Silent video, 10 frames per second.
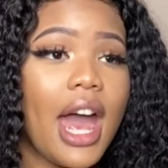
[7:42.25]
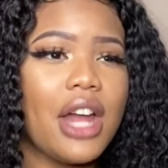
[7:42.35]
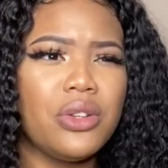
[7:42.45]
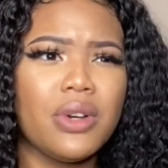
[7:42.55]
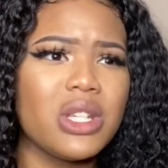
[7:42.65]

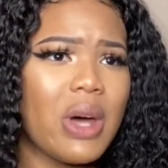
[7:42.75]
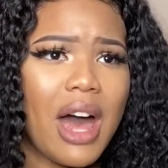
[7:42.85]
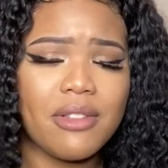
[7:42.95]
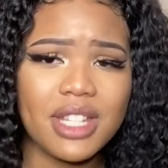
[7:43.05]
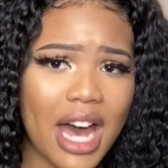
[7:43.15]
and you guys don't
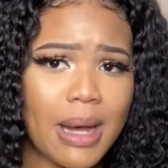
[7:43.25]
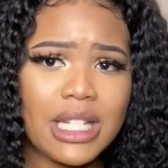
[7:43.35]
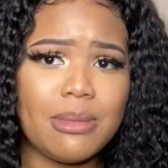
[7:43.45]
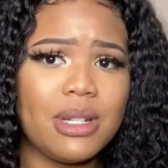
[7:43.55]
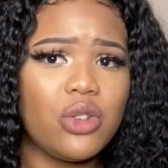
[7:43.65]
have time
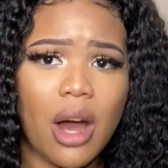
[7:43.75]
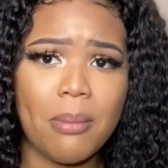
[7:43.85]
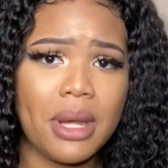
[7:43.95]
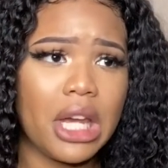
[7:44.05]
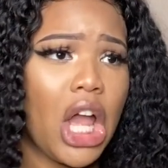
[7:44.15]
to be
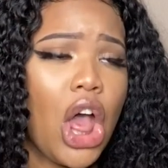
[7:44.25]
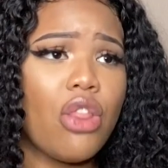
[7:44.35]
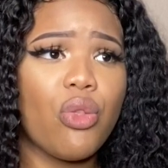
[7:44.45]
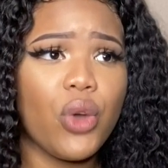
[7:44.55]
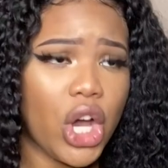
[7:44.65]
dropping
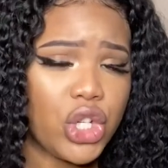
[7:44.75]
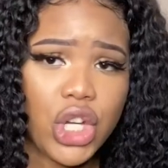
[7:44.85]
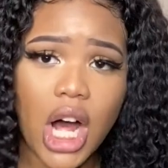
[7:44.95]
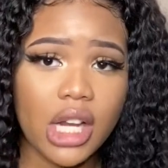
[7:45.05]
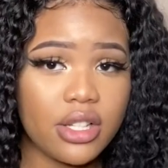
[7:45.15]

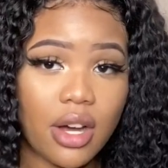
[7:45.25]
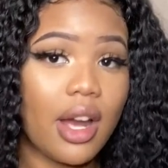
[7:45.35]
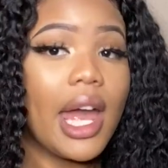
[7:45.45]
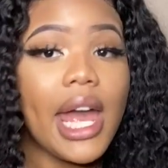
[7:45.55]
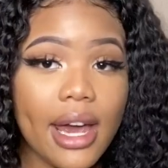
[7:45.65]
$300 on
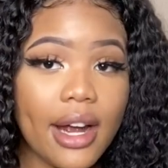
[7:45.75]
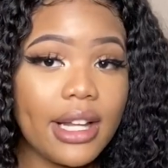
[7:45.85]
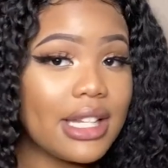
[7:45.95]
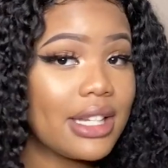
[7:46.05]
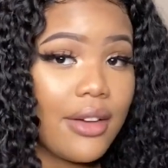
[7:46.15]
hair.
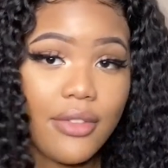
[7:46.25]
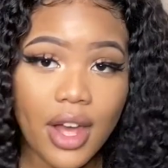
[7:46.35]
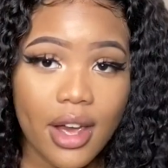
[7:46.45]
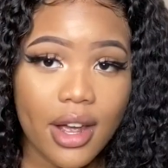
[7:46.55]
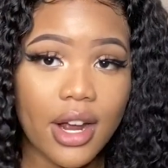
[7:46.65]
That's not
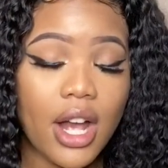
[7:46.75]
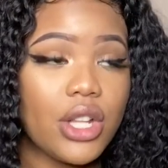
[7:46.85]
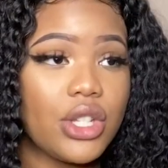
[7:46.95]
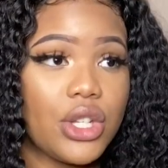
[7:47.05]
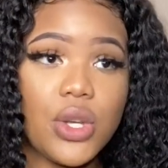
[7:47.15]
fair
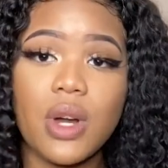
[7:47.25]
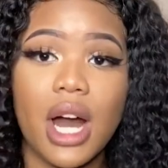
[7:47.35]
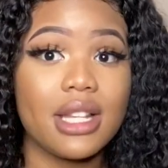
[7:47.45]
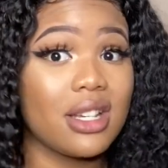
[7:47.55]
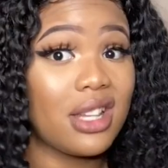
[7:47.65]
to you
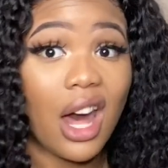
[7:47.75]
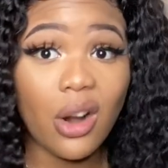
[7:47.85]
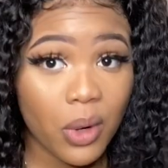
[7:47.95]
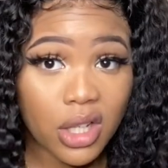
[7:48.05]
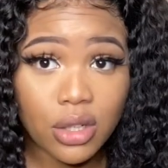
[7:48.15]
guys, because I
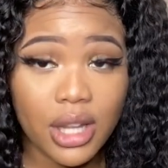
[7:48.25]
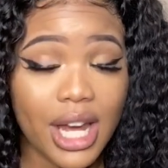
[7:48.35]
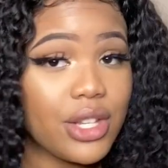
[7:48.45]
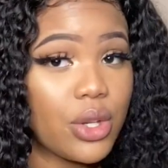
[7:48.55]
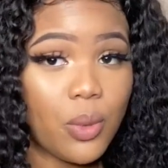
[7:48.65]
don't want to do
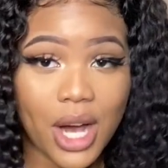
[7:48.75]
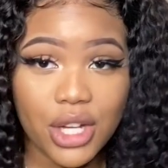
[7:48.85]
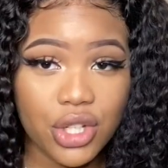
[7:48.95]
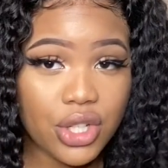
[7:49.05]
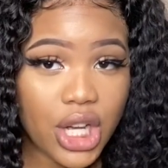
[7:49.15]
that. So why
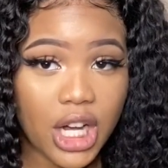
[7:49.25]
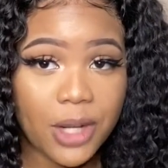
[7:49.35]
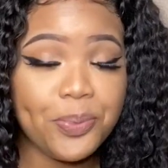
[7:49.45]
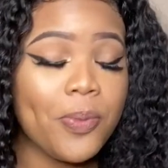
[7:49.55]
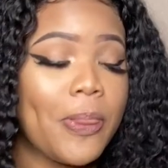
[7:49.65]
should y'all?
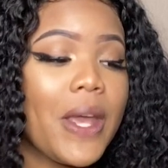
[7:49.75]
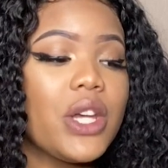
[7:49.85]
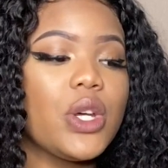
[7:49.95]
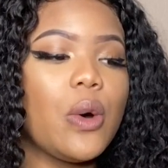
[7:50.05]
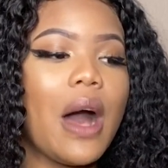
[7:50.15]

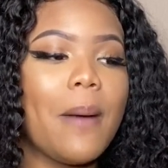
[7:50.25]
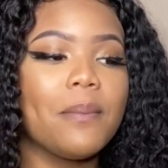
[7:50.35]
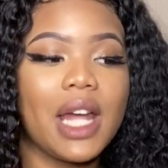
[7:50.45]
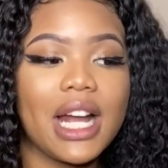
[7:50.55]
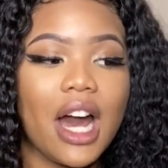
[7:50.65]
So I'm
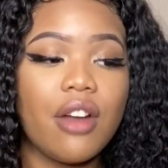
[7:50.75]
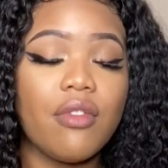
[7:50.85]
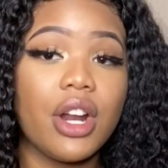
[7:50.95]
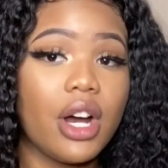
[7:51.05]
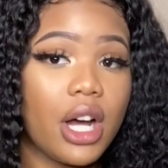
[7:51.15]
like kind of
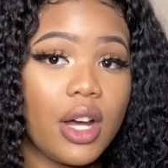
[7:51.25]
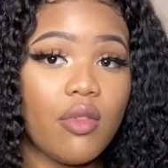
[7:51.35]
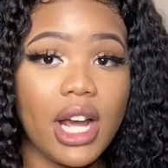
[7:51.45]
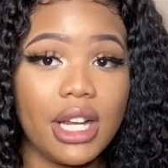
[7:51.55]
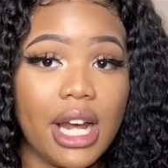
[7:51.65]
on a hunt
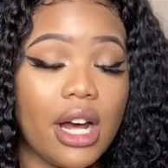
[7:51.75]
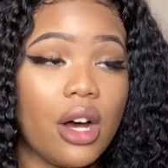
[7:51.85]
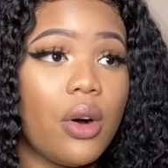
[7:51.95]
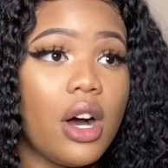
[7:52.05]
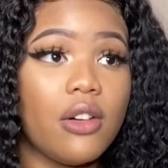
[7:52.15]
right
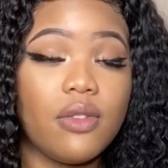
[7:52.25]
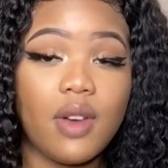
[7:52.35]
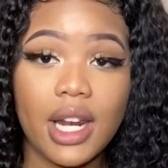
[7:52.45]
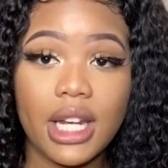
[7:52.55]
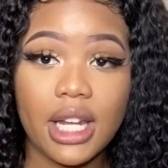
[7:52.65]
now of
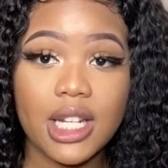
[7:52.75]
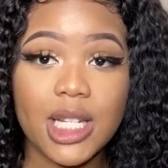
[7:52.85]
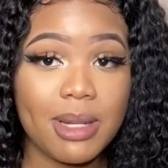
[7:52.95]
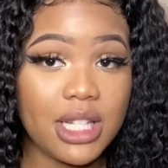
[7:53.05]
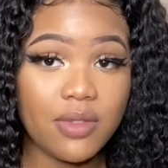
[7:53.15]
finding
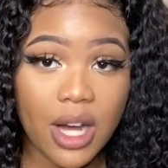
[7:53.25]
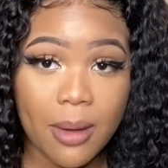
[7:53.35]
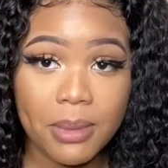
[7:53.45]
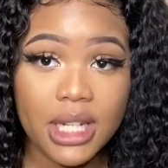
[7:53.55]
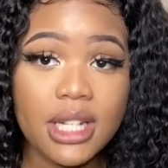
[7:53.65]
inexpensive
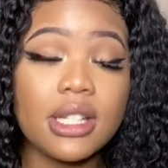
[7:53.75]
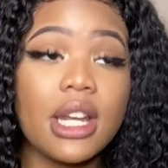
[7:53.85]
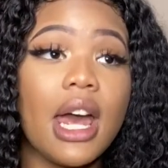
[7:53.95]
companies,